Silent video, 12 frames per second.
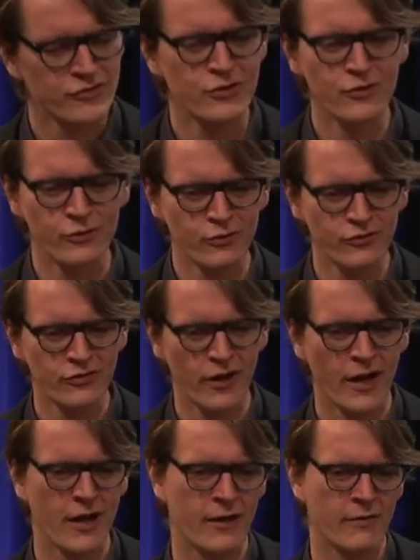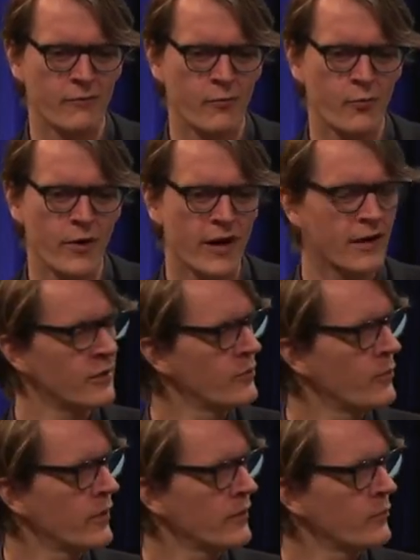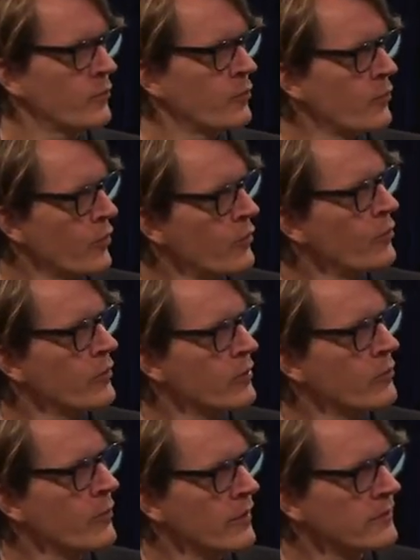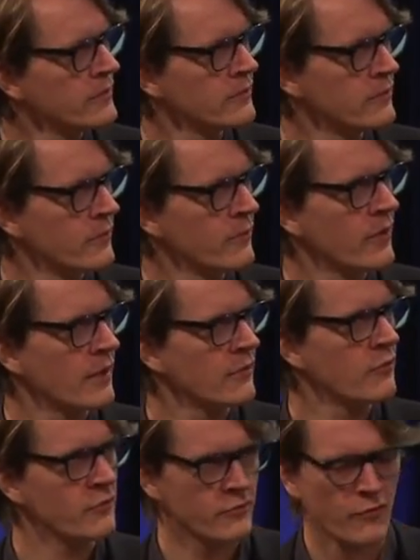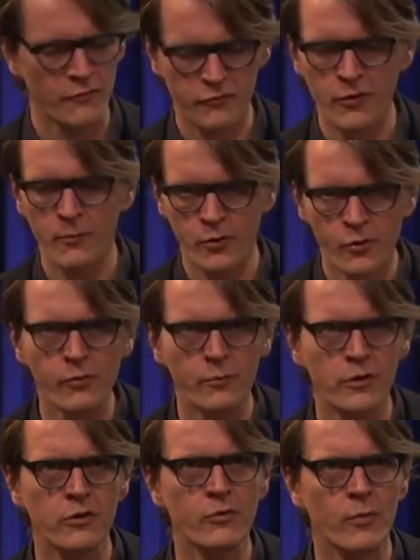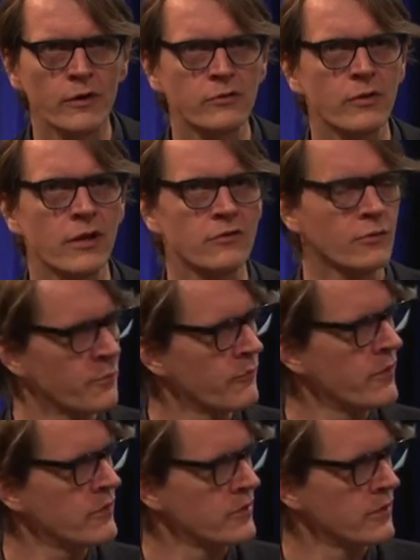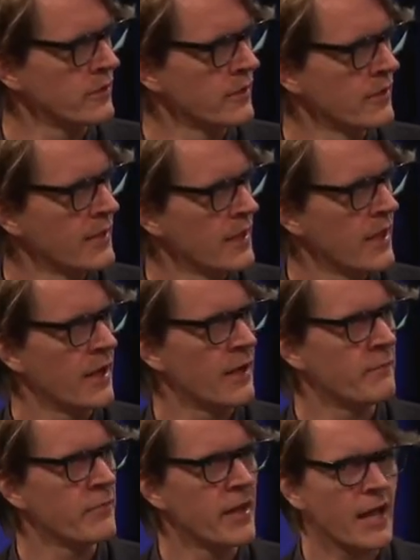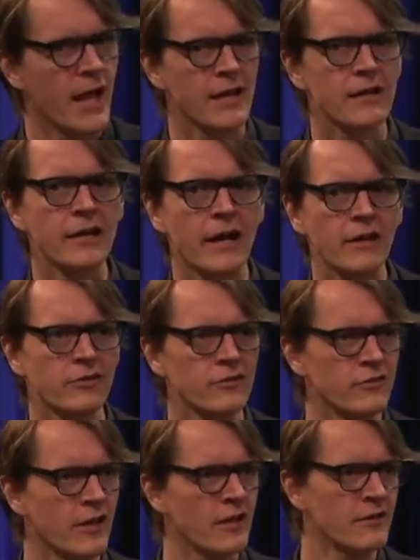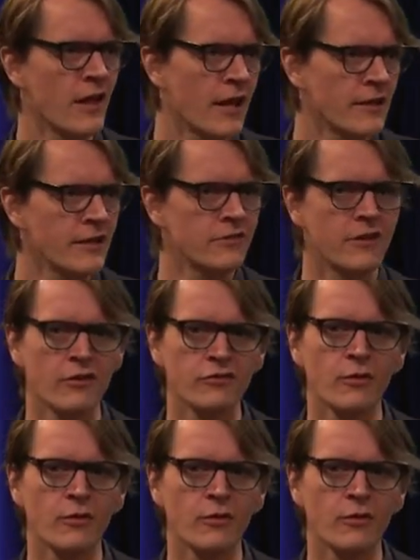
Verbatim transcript: choose uh, where you want, who you want to get, from whom you want to get supervision. Um, and a license, then at least there are